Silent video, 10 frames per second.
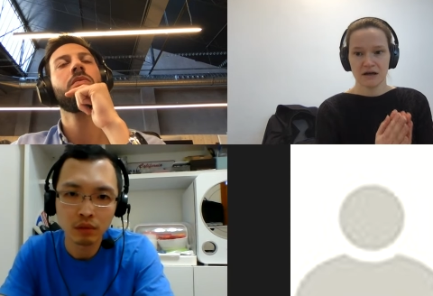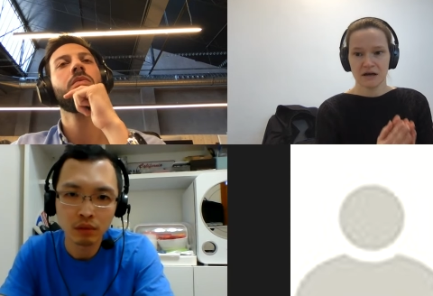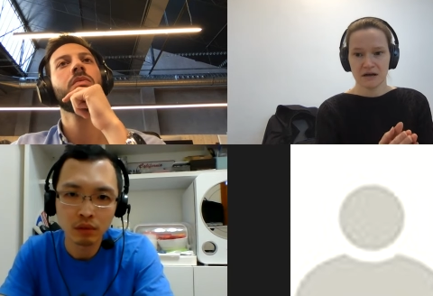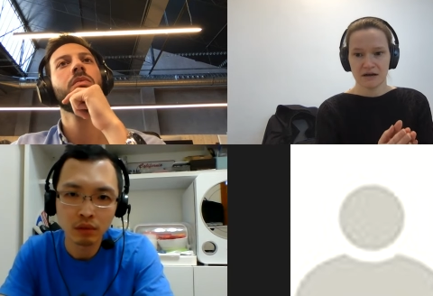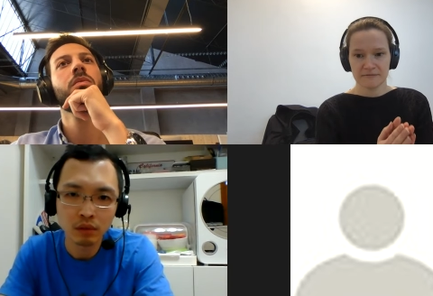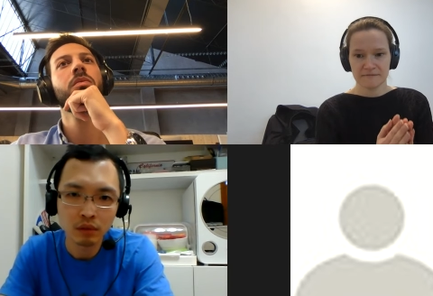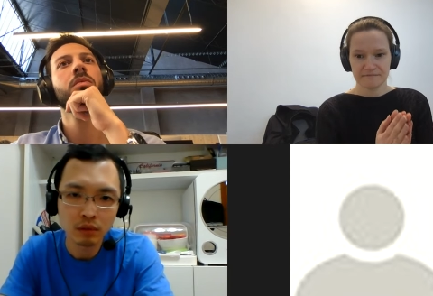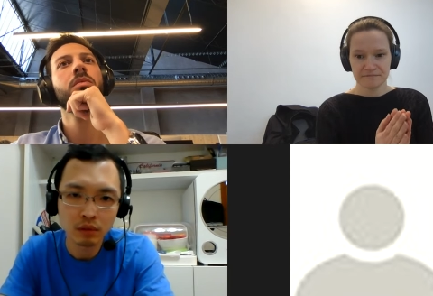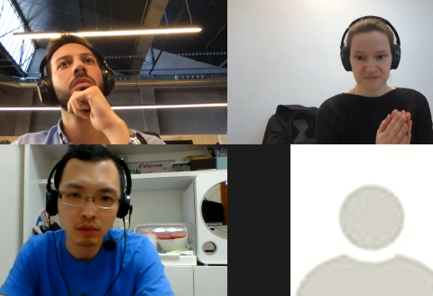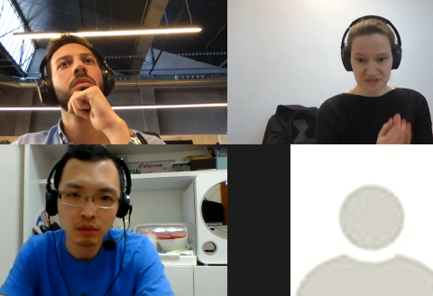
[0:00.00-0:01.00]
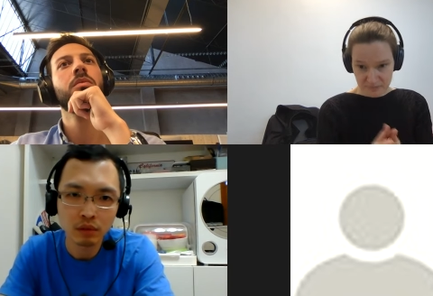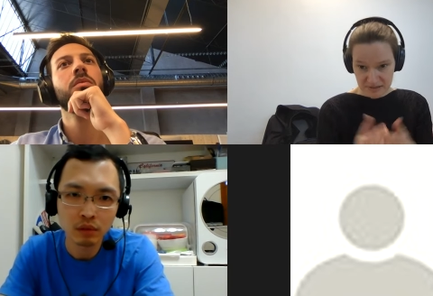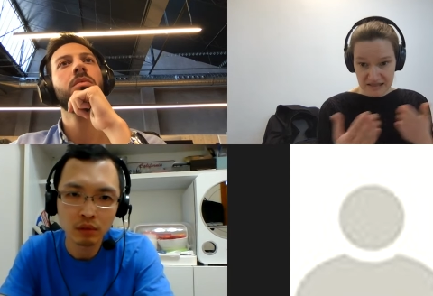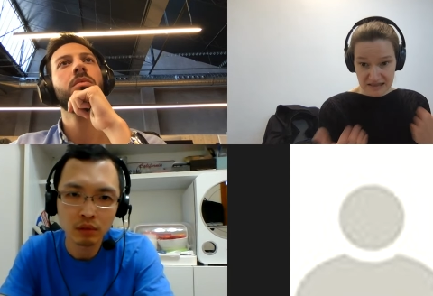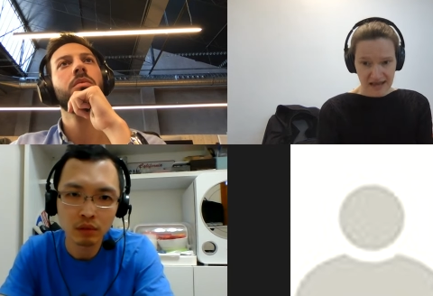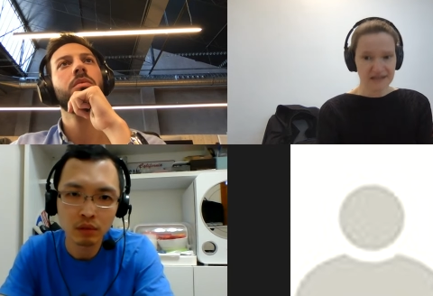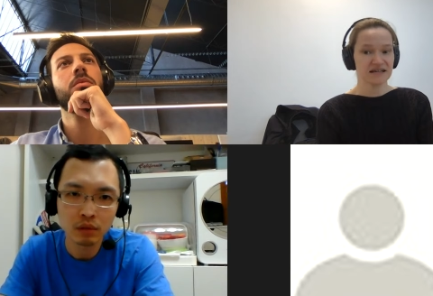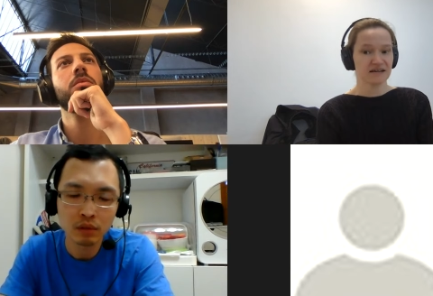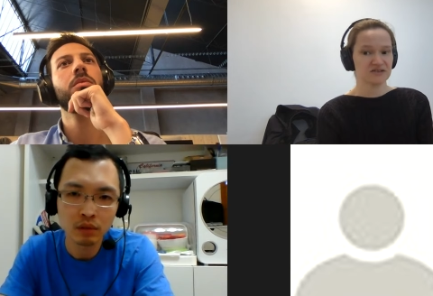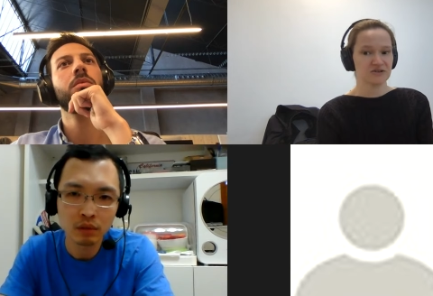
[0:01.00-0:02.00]
Speaker 1: um, to be that
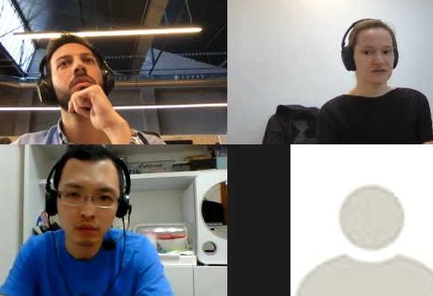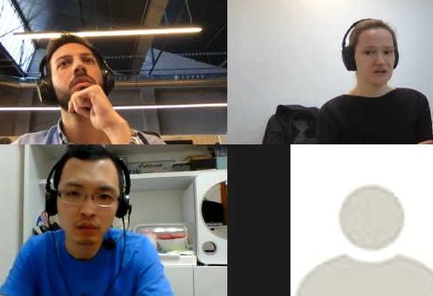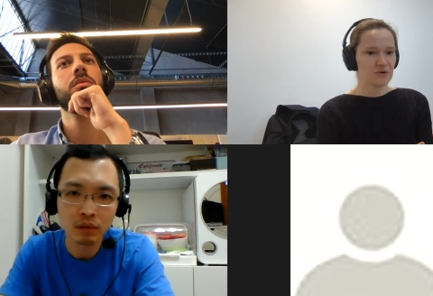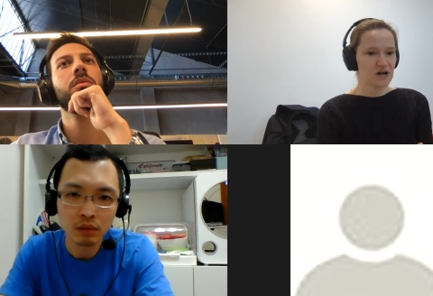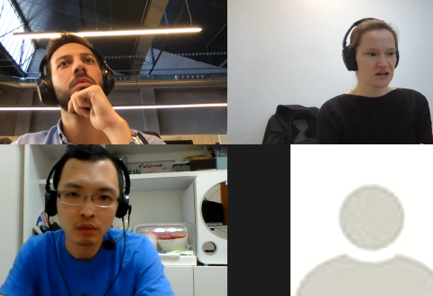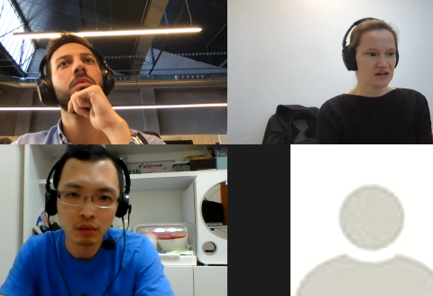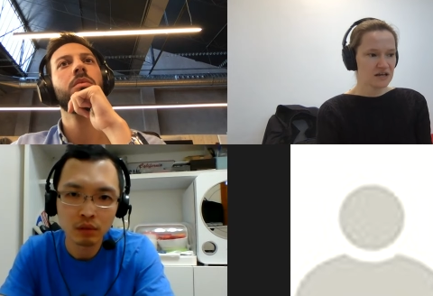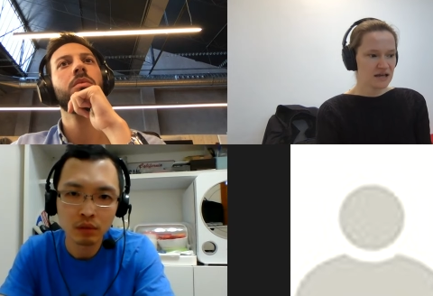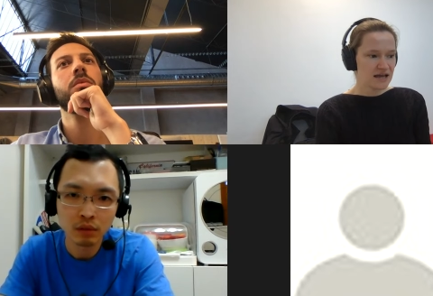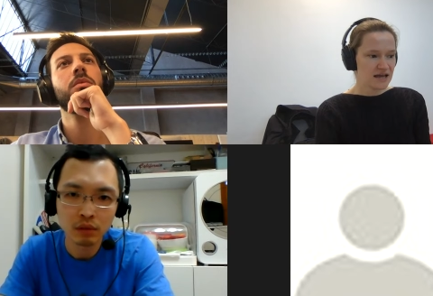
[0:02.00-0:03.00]
text-only one